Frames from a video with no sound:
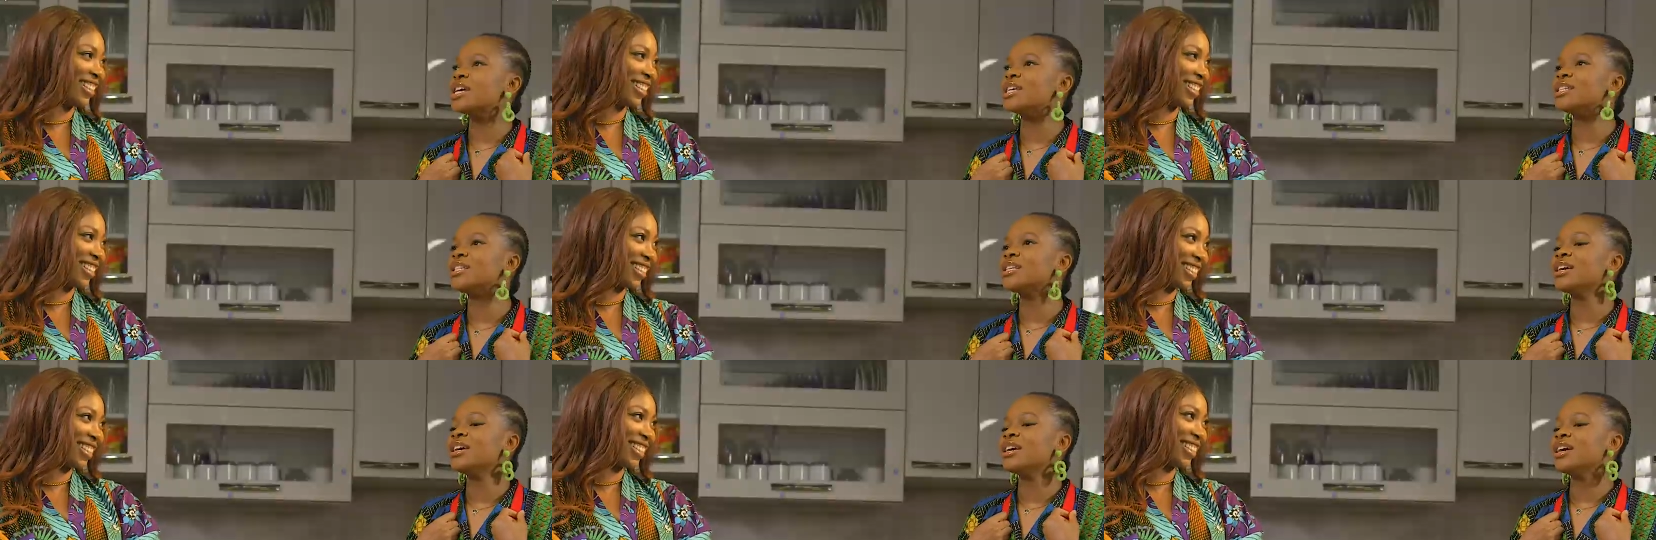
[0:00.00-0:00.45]
Speaker 1: Ugh. to
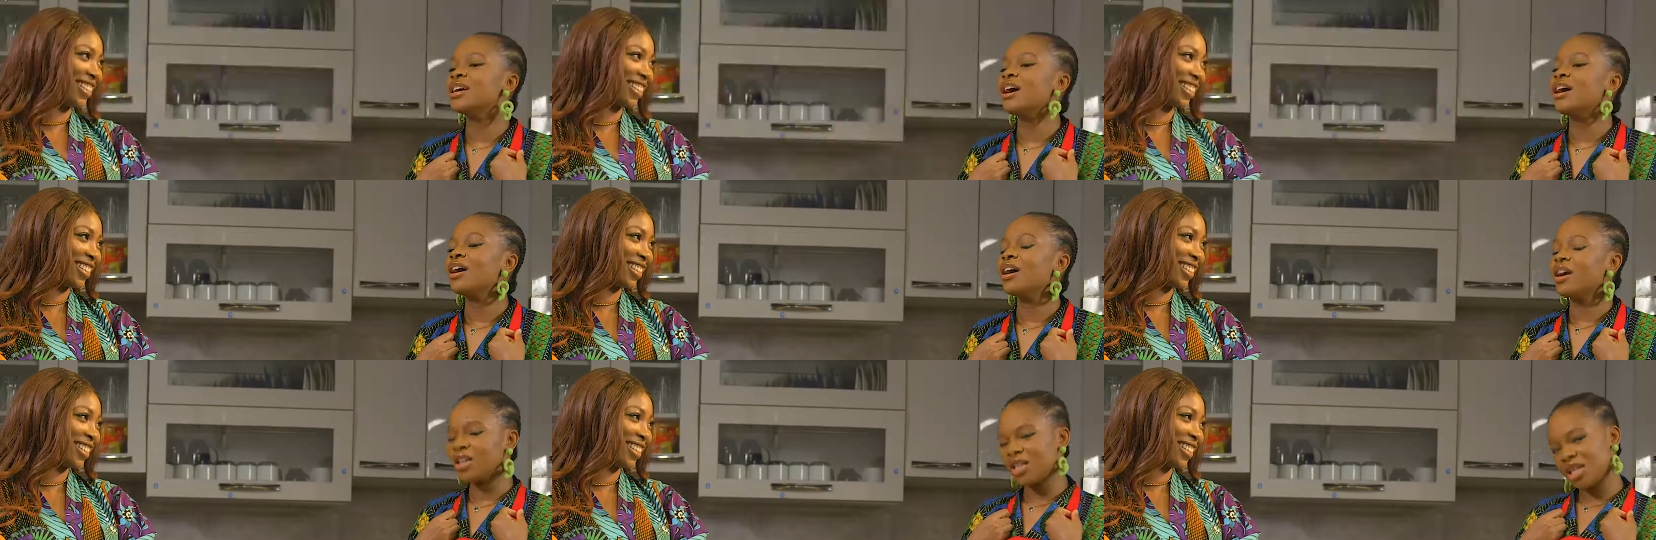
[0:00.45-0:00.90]
me and she
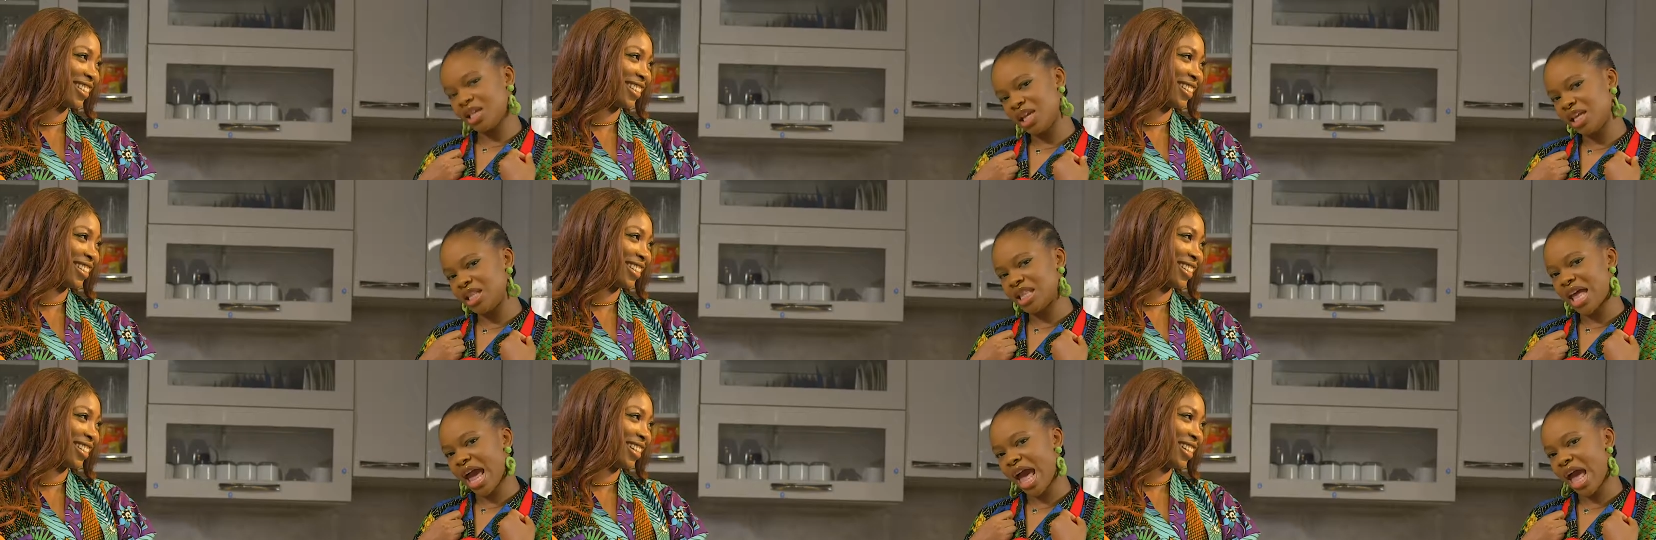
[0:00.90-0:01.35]
says,
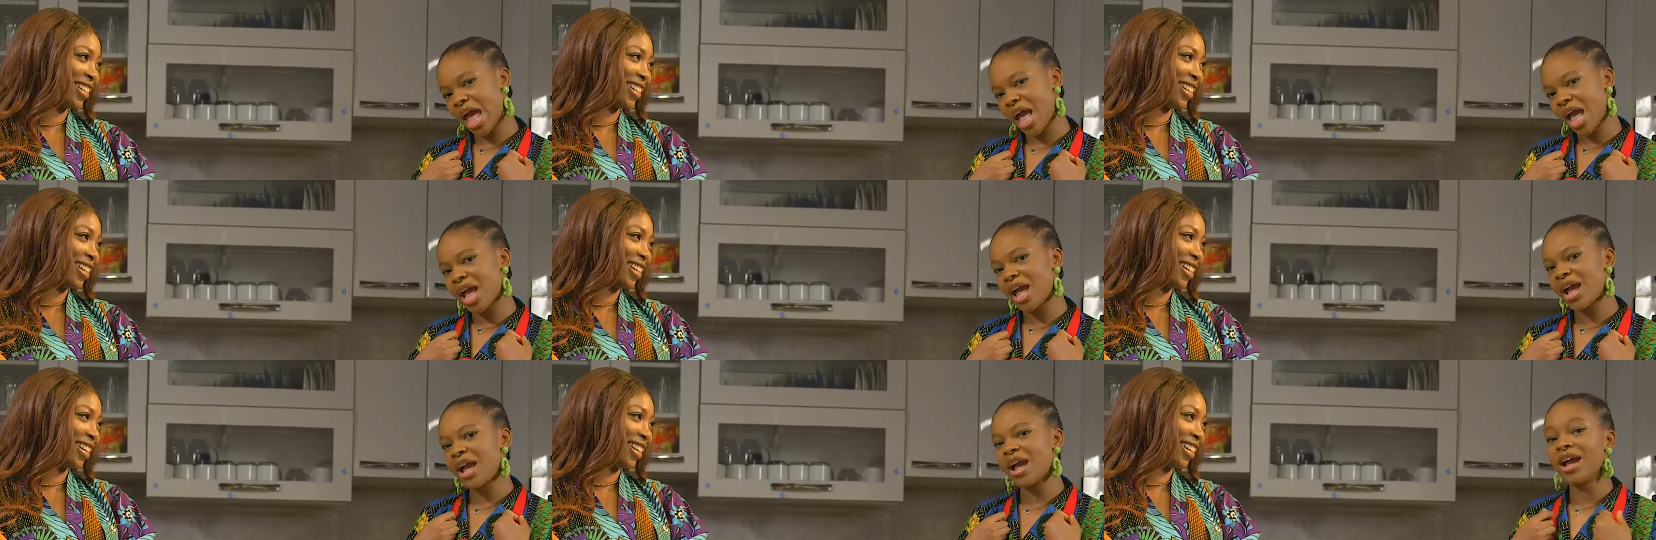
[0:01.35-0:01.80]
"Are you gonna
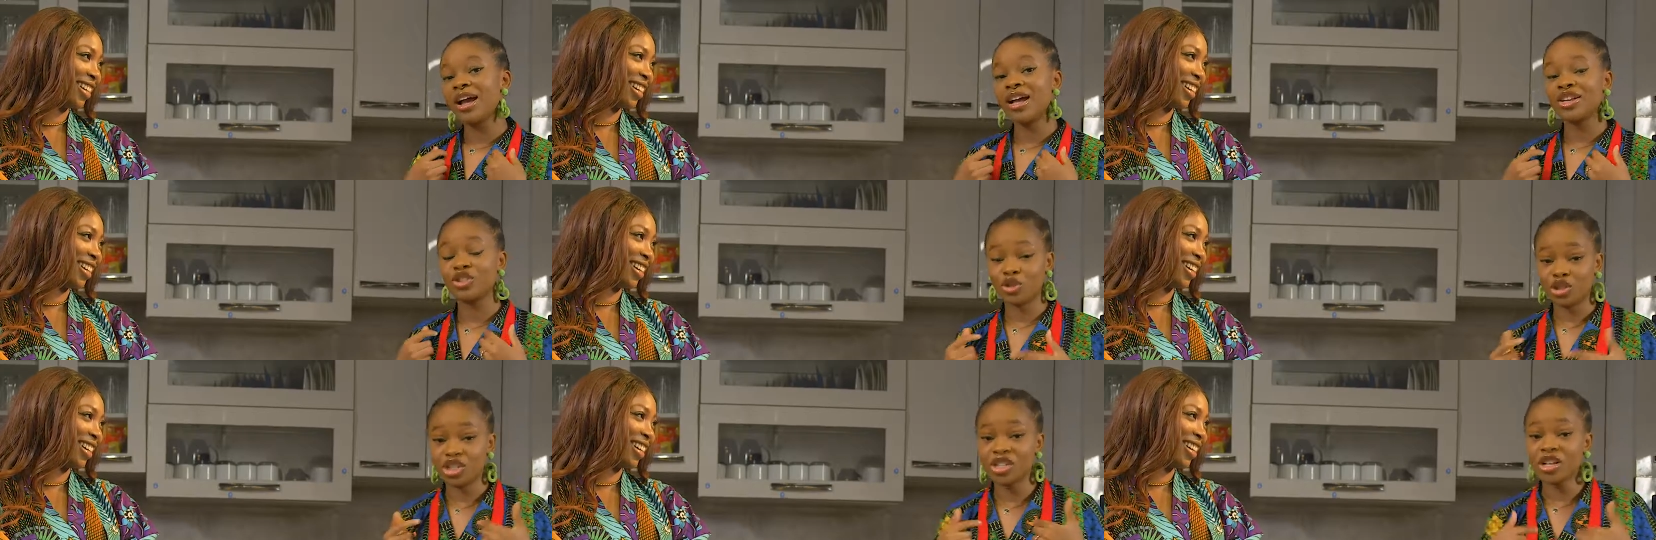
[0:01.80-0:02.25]
eat that?"
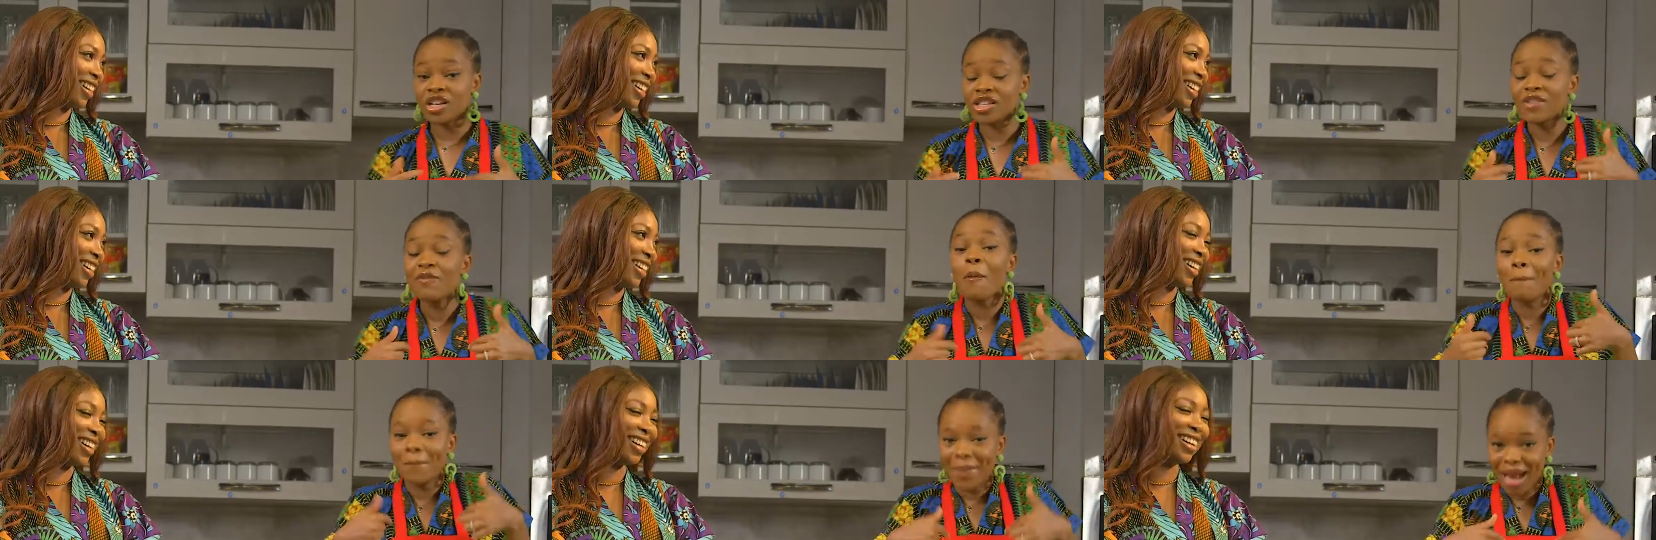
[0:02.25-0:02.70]
So she's
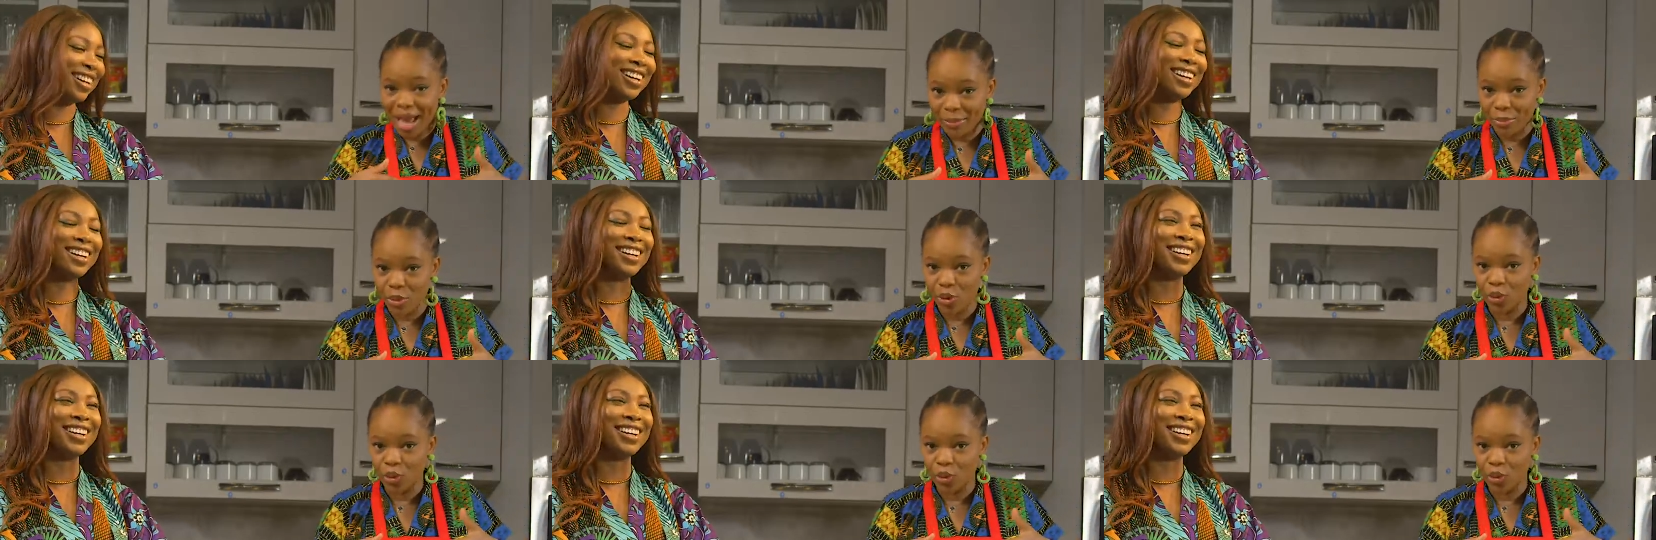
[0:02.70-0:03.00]
asking for my